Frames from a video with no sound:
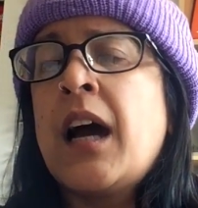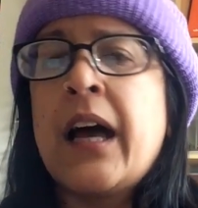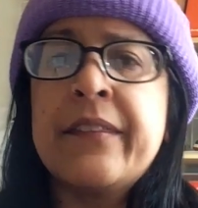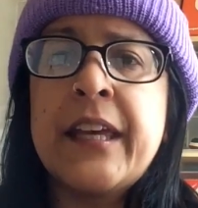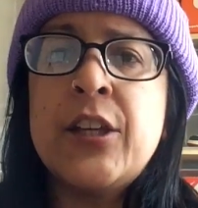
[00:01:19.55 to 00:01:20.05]

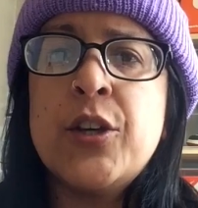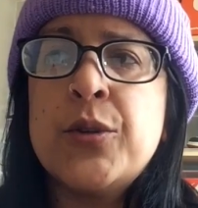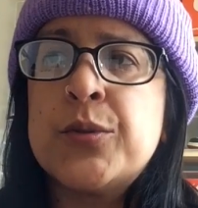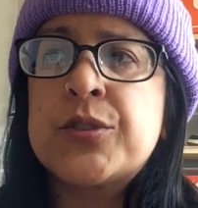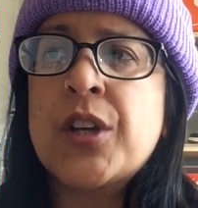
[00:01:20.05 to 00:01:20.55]
And they
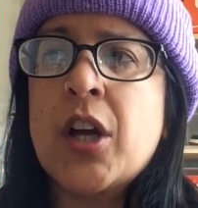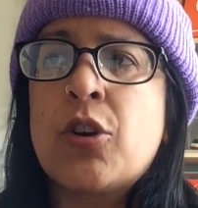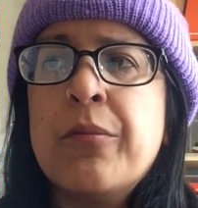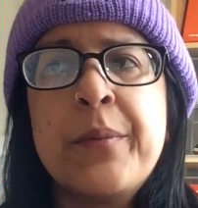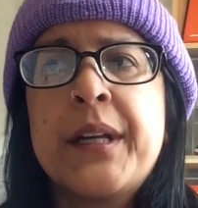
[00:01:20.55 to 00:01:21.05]
use a
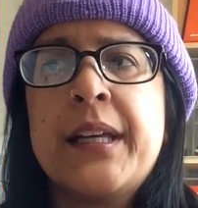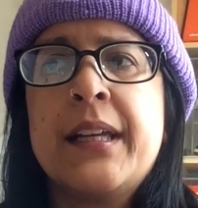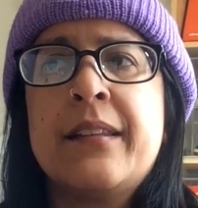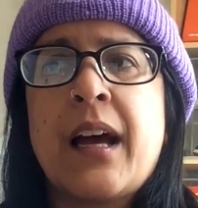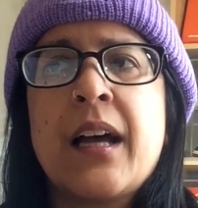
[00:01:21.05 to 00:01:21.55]

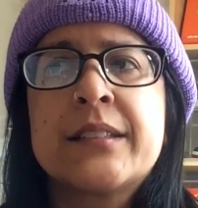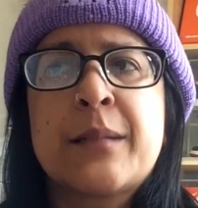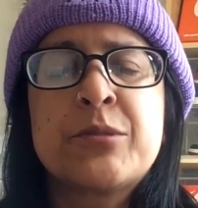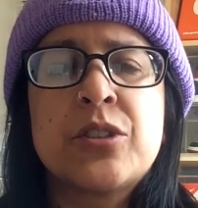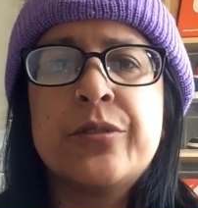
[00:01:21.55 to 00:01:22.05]
company that has
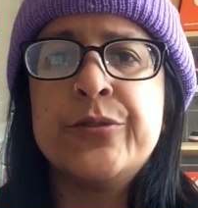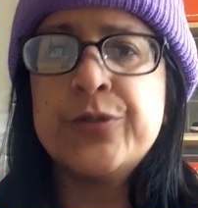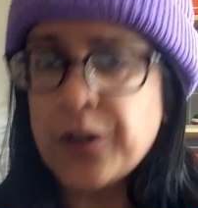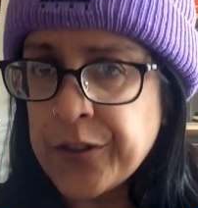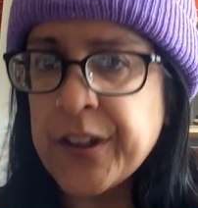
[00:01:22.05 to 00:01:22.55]
absolutely
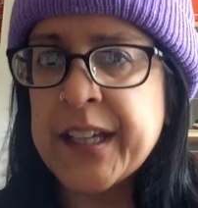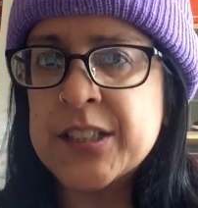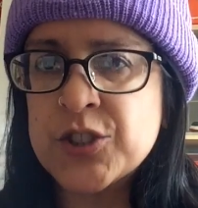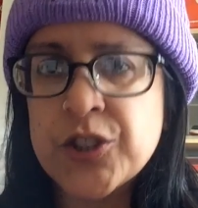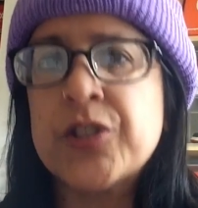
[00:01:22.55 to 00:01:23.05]

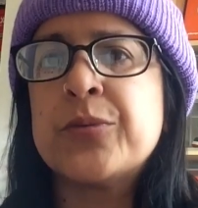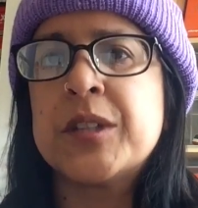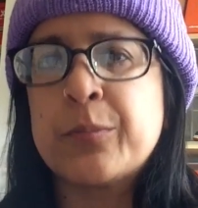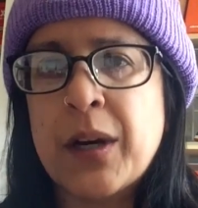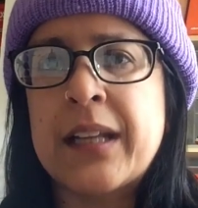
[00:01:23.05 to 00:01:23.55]
nothing to do with
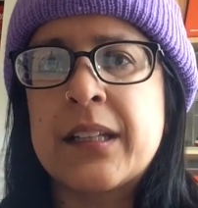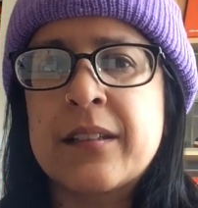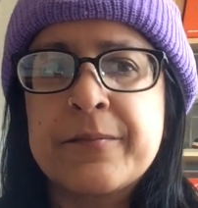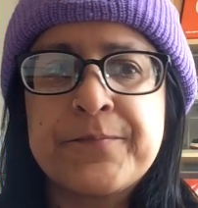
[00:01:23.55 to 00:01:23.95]
the brand.